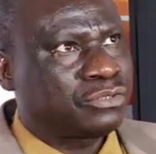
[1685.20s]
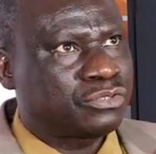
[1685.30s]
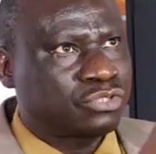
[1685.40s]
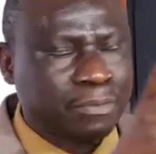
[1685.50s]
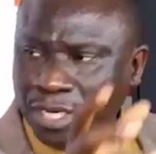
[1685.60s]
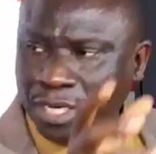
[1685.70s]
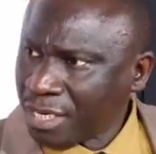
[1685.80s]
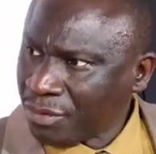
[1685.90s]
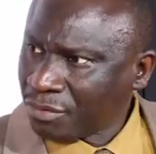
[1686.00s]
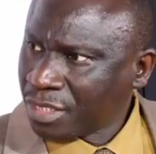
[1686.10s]
shopped
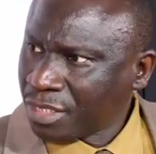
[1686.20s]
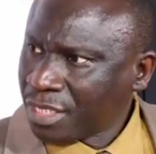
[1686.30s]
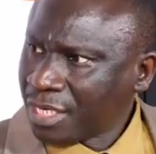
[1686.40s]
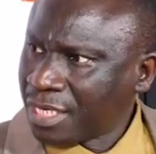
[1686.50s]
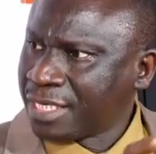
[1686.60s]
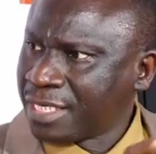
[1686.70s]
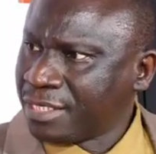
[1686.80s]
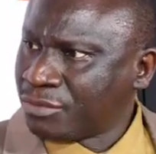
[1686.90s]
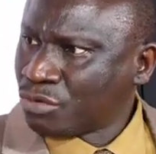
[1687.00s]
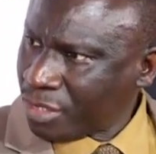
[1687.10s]
around, and
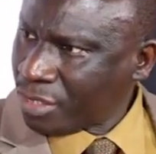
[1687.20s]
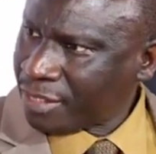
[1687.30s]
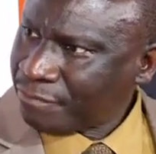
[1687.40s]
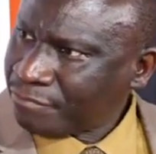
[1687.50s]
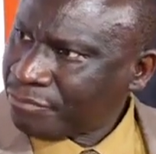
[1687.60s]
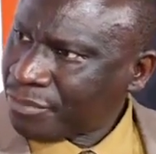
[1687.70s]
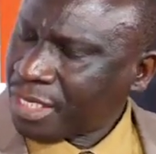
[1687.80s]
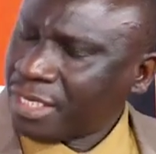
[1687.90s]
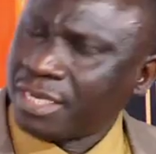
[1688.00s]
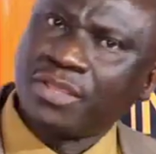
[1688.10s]
in Turkey,
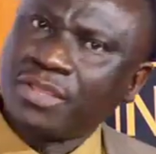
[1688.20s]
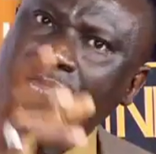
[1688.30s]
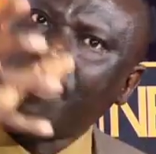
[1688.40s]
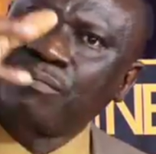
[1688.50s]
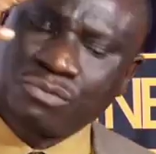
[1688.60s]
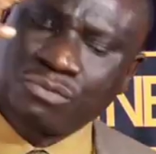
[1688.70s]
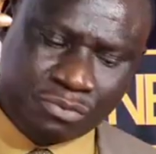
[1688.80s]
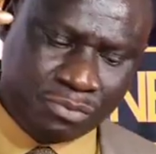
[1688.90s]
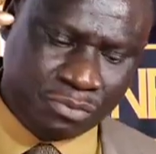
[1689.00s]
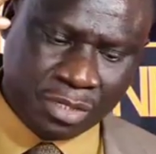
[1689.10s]
they were able
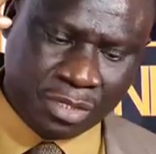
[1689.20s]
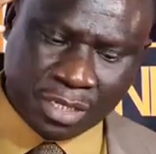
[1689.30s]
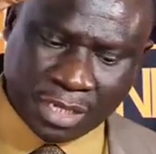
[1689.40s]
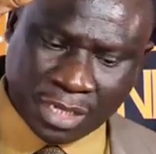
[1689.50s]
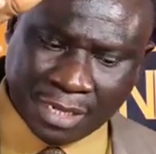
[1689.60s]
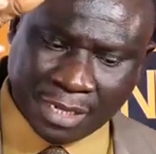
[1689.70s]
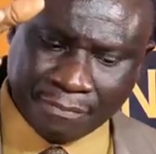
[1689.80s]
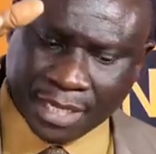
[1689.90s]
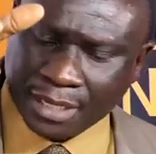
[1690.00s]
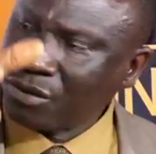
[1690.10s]
to
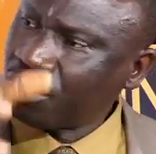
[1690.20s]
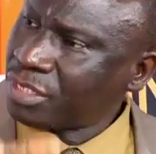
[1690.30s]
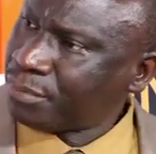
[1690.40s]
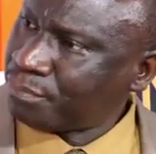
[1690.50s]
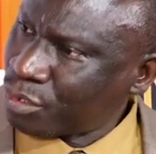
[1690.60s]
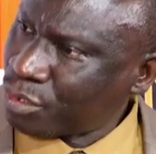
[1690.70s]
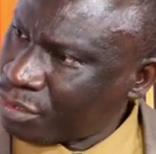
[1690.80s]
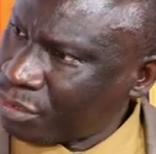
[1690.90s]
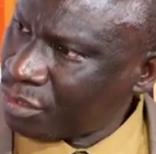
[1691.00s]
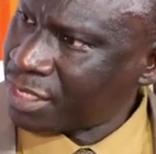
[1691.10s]

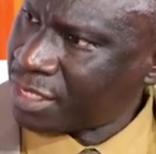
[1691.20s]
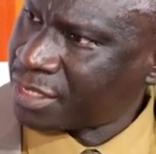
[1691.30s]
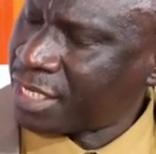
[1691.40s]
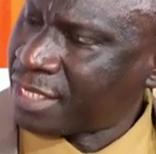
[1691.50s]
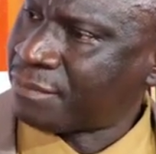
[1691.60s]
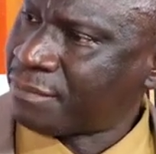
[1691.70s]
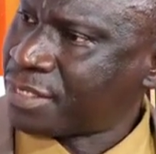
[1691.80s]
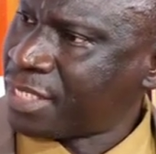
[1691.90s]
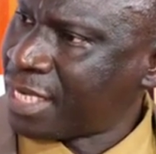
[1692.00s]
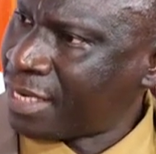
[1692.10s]
procure all these items.
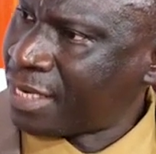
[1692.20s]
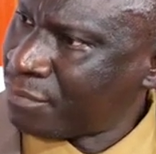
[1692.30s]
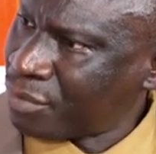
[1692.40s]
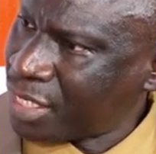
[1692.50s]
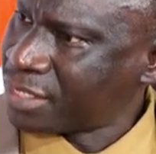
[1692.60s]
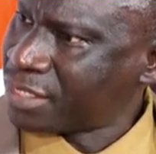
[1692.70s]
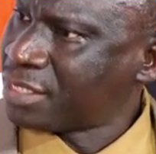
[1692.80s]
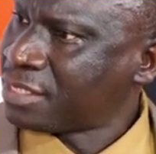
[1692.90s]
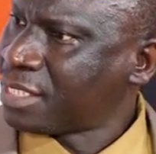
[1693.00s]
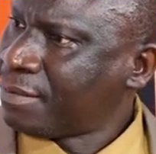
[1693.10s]
There are
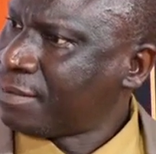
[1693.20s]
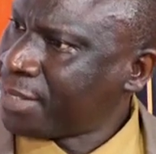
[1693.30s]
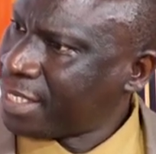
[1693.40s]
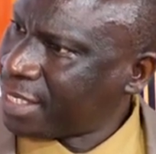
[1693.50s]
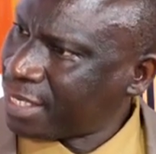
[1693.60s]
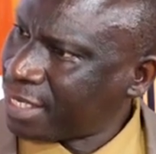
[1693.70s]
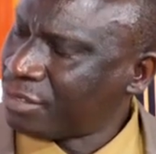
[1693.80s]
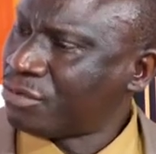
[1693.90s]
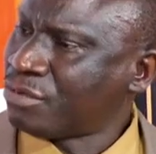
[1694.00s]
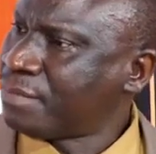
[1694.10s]
ambulances, medical
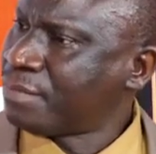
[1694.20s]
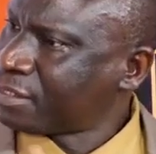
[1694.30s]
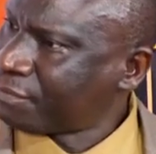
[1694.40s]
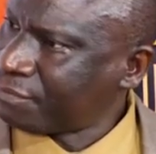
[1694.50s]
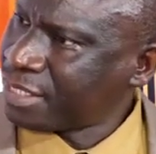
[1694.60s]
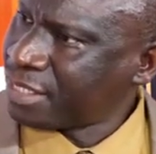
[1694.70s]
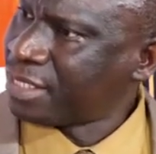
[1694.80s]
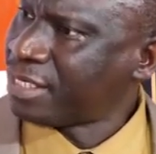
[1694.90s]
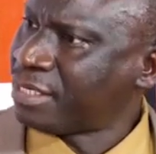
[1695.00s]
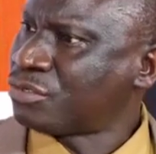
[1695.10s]
equipment,
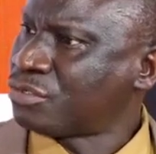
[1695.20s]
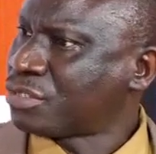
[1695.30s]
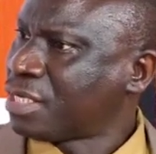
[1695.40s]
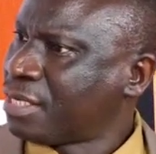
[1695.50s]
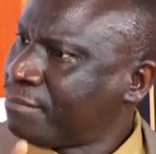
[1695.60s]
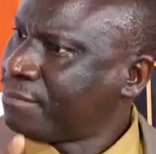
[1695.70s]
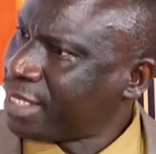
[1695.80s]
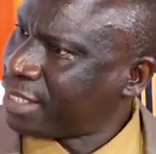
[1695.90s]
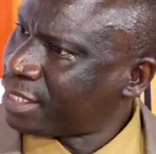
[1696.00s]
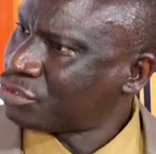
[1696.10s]
ventilators,
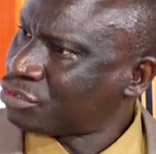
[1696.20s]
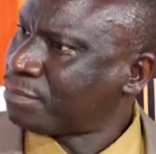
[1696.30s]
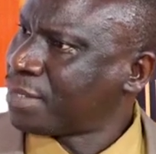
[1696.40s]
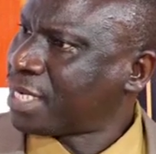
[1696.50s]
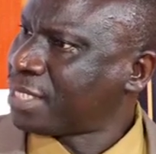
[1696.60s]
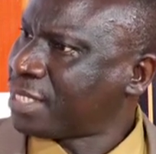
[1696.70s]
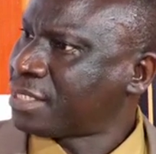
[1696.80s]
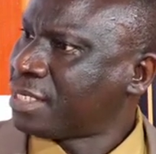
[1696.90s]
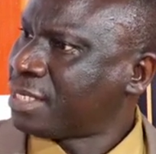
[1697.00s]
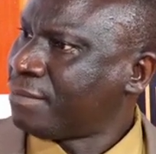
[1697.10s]
medical supplies,
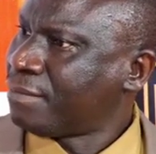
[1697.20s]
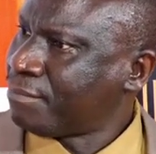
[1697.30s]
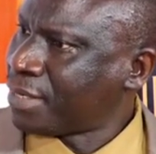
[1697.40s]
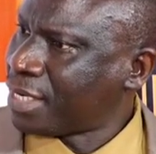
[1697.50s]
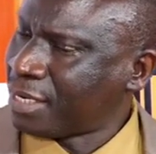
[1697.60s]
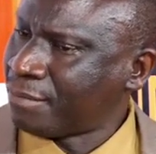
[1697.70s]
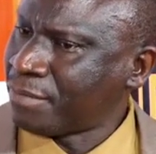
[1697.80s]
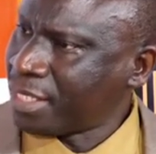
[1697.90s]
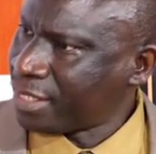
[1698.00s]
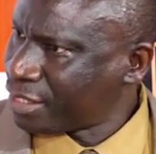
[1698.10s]

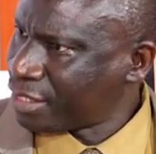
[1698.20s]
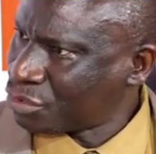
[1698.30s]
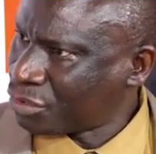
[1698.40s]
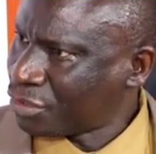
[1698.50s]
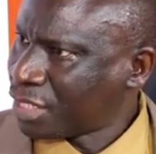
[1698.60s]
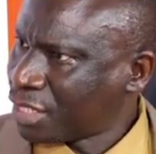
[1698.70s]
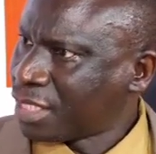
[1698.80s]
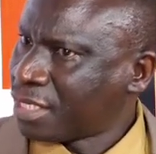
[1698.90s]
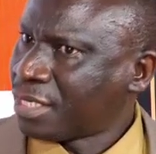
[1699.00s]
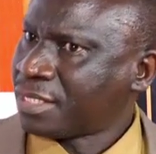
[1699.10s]
medication,
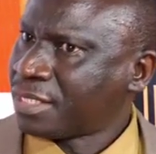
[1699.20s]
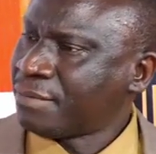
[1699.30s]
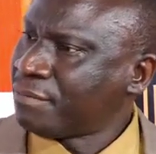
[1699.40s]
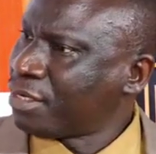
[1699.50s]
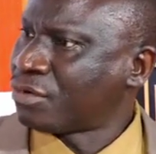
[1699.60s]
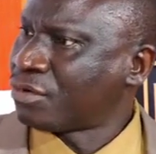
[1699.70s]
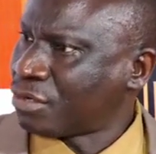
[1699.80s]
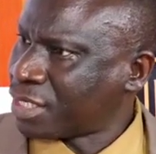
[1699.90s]
$10 million.